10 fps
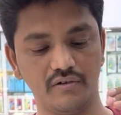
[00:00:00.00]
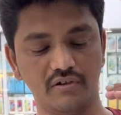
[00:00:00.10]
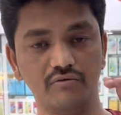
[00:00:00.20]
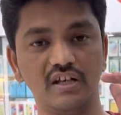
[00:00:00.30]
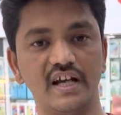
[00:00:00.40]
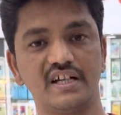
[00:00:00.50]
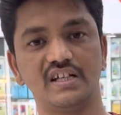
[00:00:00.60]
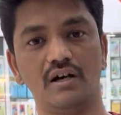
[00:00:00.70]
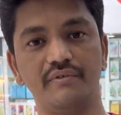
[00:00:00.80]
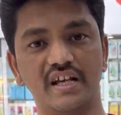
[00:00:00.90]
will get it
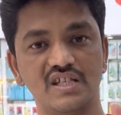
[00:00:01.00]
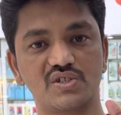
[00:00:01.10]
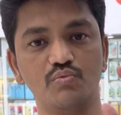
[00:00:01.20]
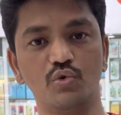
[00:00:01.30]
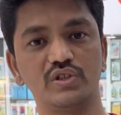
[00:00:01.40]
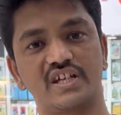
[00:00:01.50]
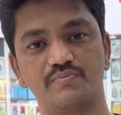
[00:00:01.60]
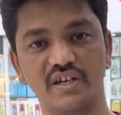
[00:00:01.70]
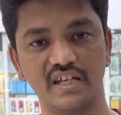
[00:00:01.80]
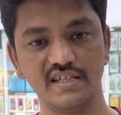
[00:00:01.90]
a very smooth
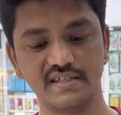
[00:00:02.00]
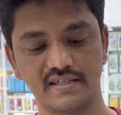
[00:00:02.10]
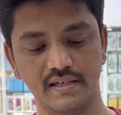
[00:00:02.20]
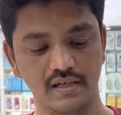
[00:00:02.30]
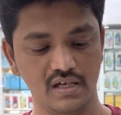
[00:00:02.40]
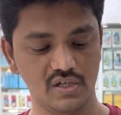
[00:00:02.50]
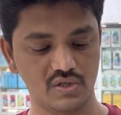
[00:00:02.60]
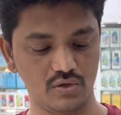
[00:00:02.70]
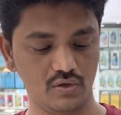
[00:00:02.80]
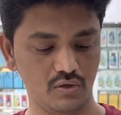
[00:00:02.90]
experience.
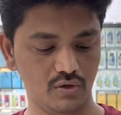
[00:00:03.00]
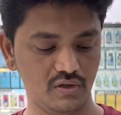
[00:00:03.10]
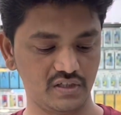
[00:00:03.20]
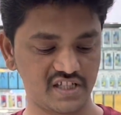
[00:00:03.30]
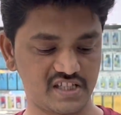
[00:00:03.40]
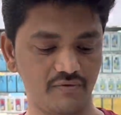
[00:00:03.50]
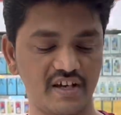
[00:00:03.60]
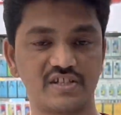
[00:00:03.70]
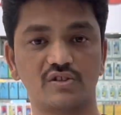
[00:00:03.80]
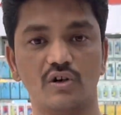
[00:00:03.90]
So this
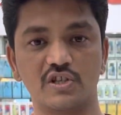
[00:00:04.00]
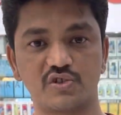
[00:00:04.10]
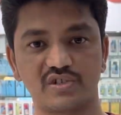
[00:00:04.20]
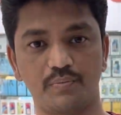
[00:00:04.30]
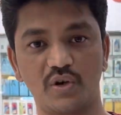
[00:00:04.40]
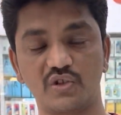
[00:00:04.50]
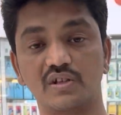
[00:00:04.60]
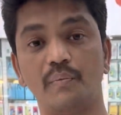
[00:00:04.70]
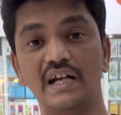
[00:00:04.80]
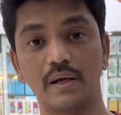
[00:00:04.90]
device is also support the
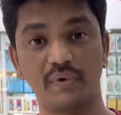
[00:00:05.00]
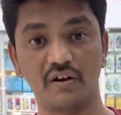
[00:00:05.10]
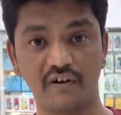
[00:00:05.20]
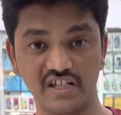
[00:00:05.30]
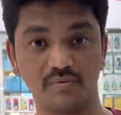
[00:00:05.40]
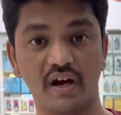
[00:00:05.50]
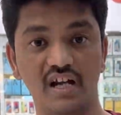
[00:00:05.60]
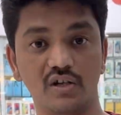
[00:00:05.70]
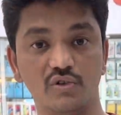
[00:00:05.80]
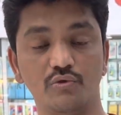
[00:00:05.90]
multiple 5G
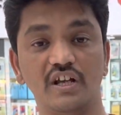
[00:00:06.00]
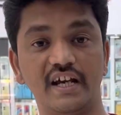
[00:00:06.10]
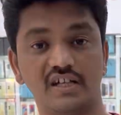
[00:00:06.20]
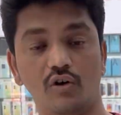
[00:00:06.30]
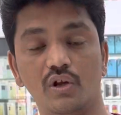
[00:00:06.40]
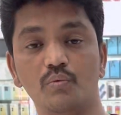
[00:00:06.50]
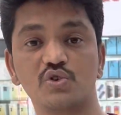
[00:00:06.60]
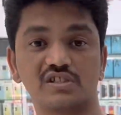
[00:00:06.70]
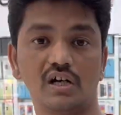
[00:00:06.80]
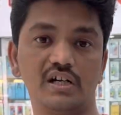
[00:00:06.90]
band. You will get
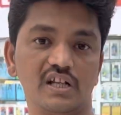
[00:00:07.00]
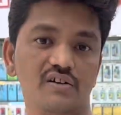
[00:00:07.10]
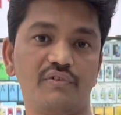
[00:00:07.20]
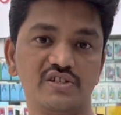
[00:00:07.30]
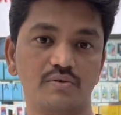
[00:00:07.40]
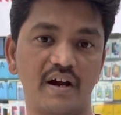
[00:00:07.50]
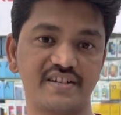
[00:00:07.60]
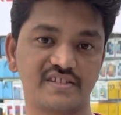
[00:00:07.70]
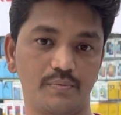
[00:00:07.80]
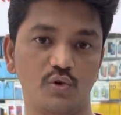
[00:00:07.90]
almost 13 5G band
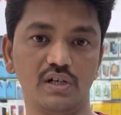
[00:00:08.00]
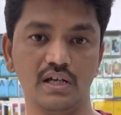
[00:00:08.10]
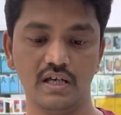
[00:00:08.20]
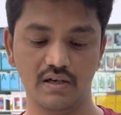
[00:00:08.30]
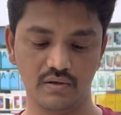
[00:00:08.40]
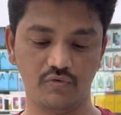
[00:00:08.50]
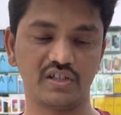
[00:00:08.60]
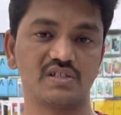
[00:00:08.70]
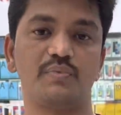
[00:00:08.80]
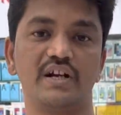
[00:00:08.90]
support for
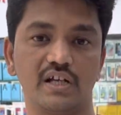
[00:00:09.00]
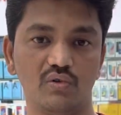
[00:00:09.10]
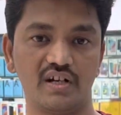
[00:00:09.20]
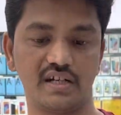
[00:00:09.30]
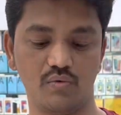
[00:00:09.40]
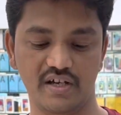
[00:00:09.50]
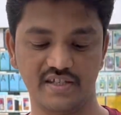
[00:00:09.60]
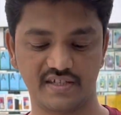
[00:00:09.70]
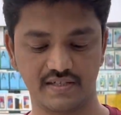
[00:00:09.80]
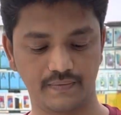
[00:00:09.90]
this particular
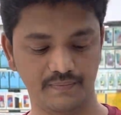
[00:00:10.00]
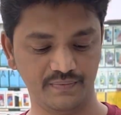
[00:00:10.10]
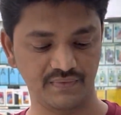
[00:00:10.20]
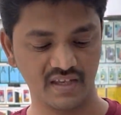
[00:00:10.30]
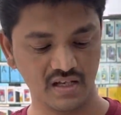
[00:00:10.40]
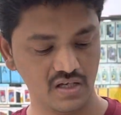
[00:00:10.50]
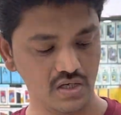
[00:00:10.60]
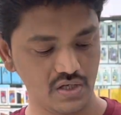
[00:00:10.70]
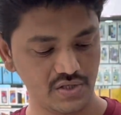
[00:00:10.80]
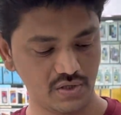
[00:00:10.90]
device.
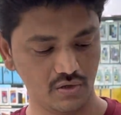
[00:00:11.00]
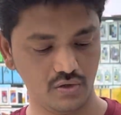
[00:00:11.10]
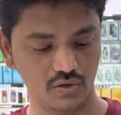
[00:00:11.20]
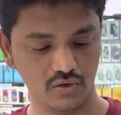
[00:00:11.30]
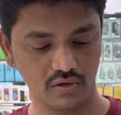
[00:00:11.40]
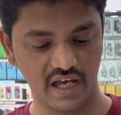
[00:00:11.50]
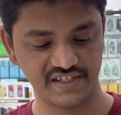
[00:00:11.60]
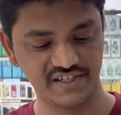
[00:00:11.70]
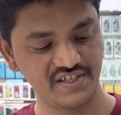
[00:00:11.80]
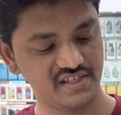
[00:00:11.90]
So
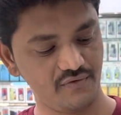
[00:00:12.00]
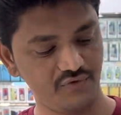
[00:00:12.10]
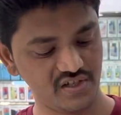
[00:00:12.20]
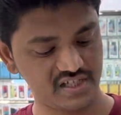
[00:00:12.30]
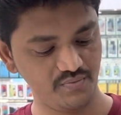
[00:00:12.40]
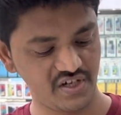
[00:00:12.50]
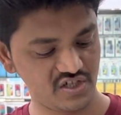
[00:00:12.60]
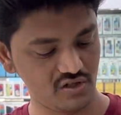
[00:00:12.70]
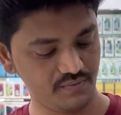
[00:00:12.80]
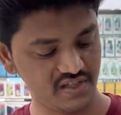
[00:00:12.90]
this is the first
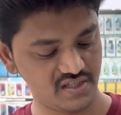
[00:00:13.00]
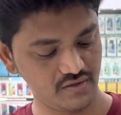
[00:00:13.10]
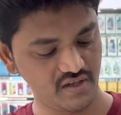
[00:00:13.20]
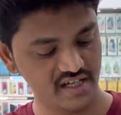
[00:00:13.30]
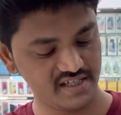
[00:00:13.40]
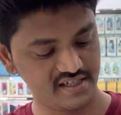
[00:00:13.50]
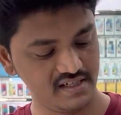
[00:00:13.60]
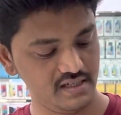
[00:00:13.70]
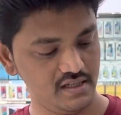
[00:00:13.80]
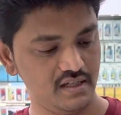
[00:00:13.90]
impression of this device.
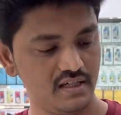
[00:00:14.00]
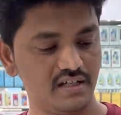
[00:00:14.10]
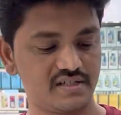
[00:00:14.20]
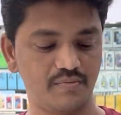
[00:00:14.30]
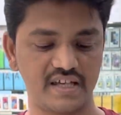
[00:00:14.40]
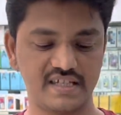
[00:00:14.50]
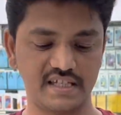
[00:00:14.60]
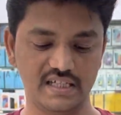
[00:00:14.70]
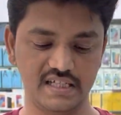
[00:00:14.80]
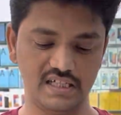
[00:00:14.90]
It's
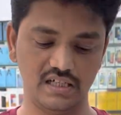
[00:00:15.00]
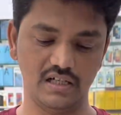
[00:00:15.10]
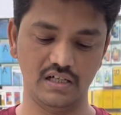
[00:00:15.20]
basically